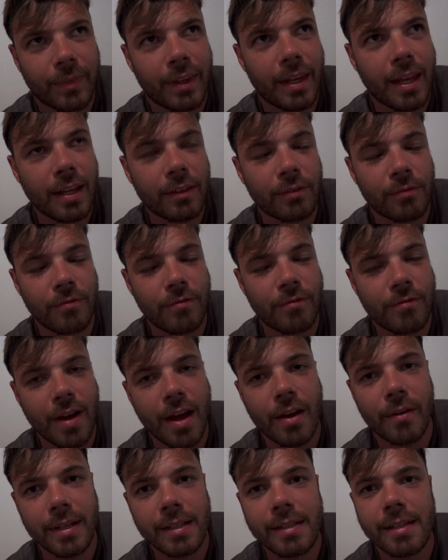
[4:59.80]
it's
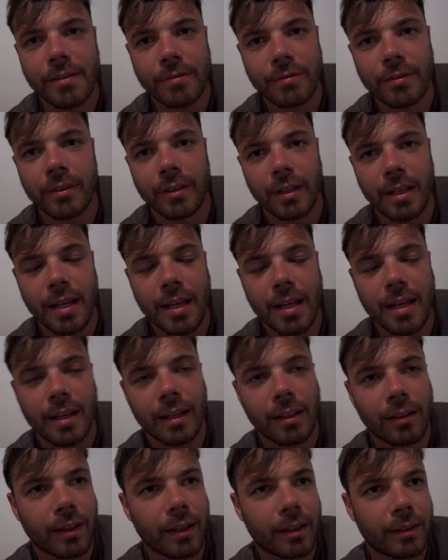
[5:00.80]
very different here.
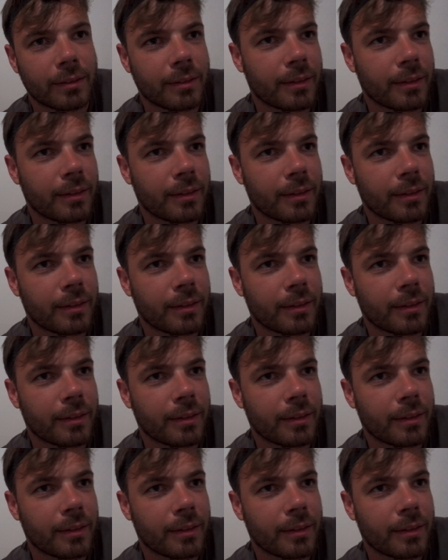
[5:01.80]
Like,